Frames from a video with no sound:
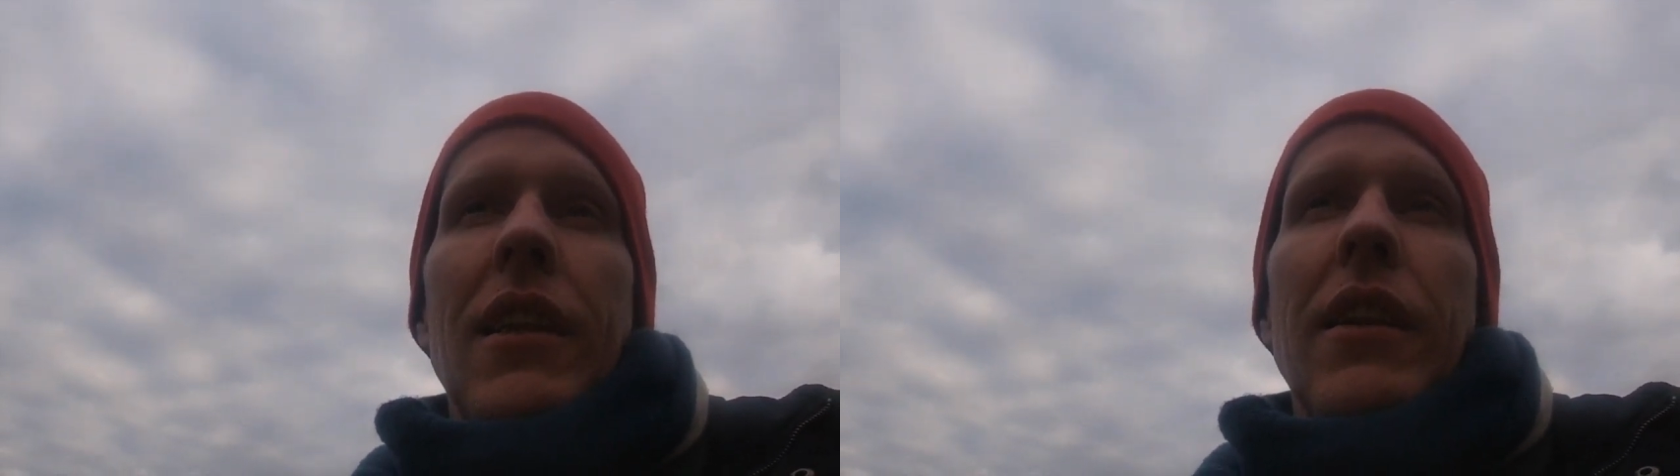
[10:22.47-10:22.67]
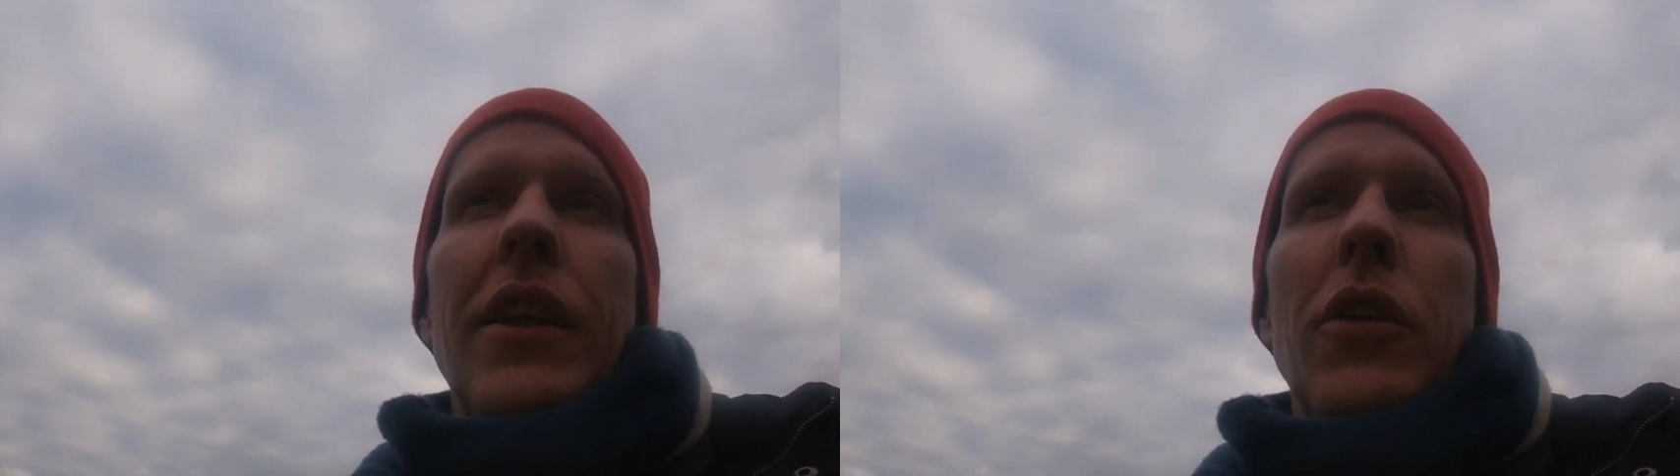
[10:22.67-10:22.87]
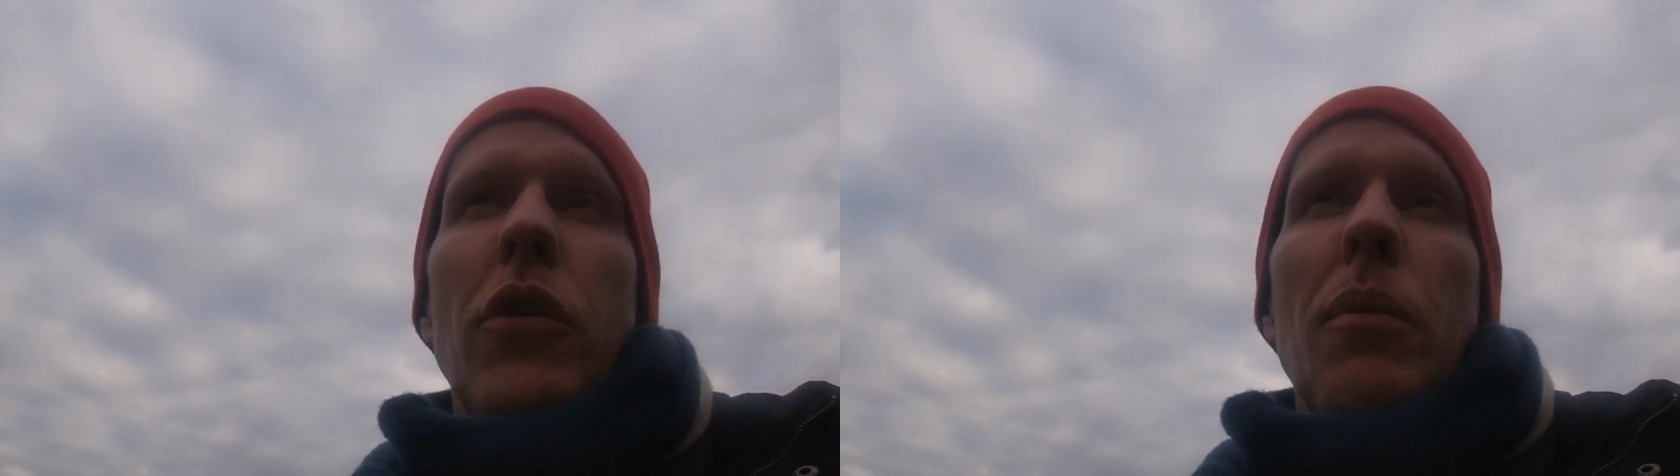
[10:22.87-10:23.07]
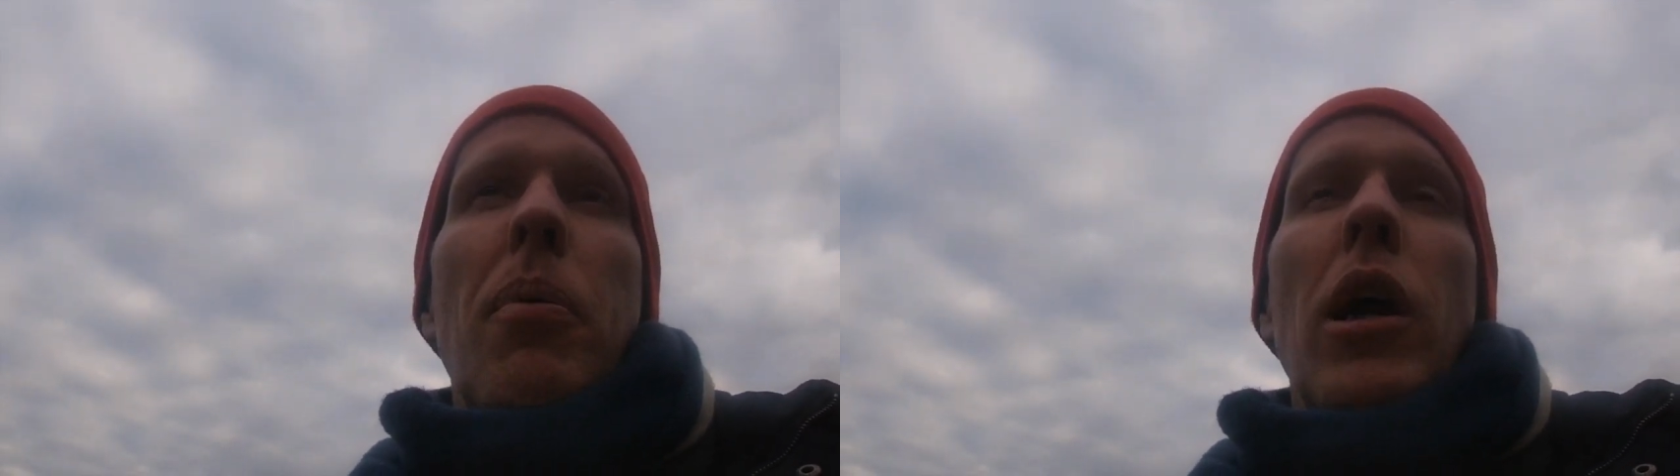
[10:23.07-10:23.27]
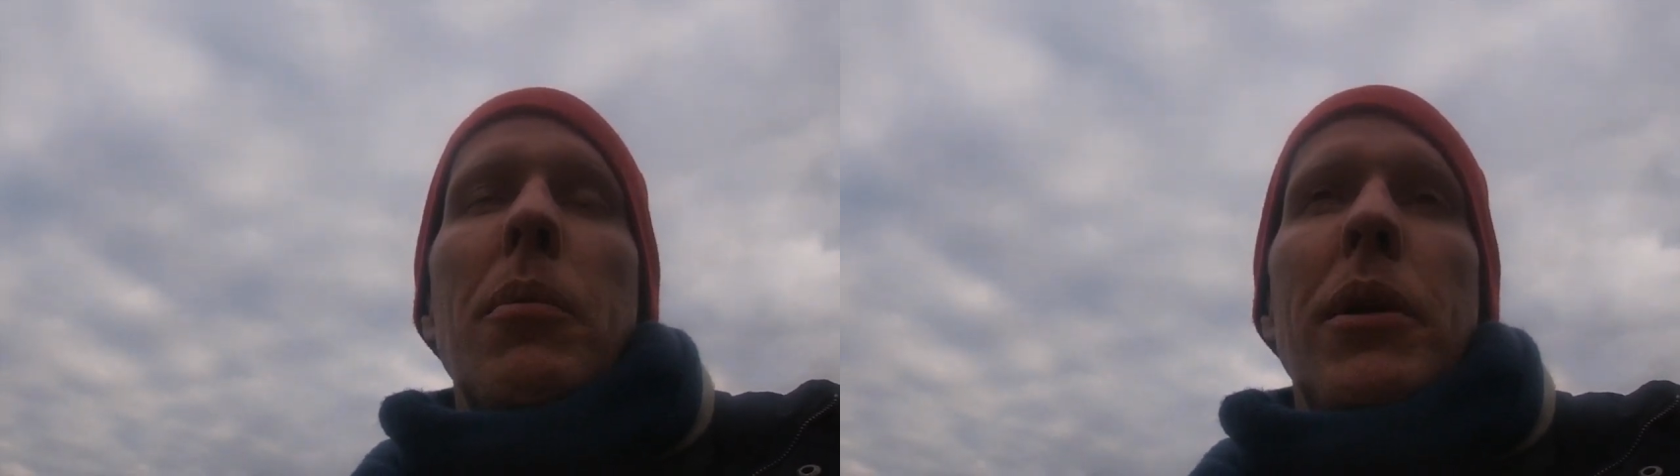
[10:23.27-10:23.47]
little
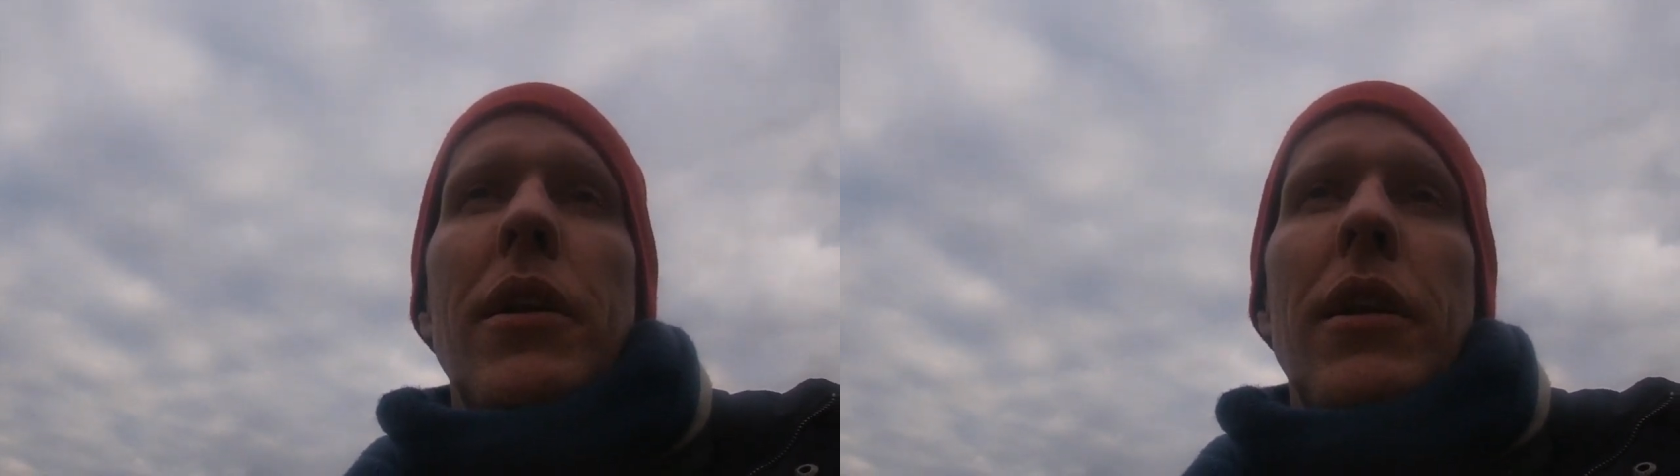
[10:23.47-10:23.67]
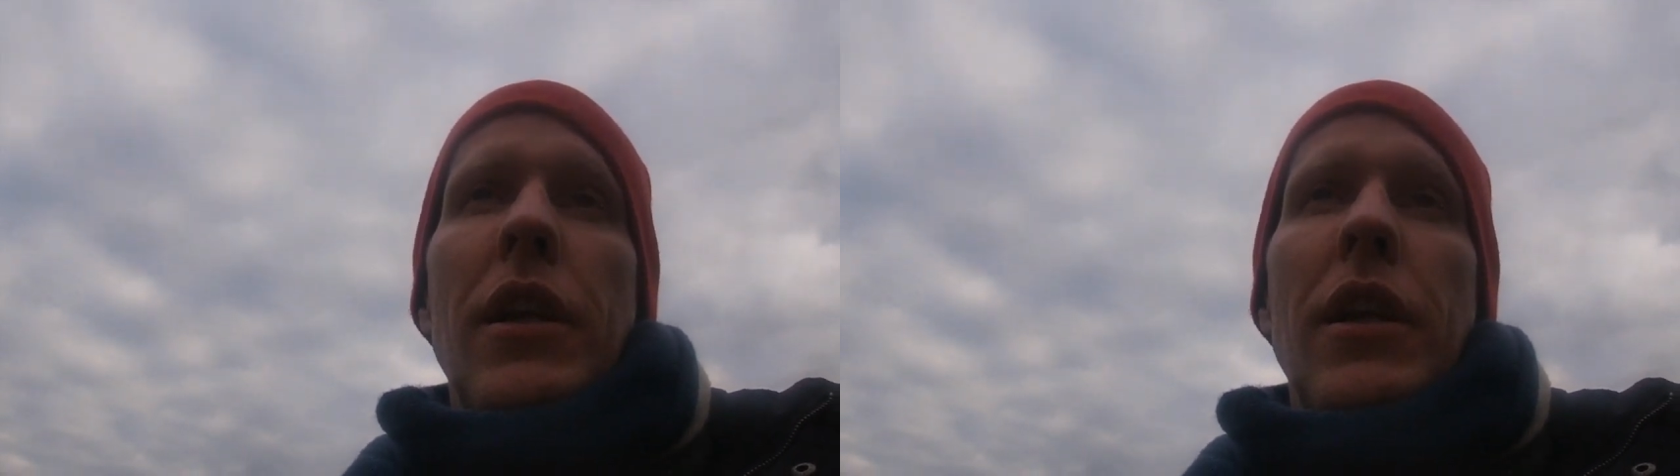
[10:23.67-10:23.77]
apartment,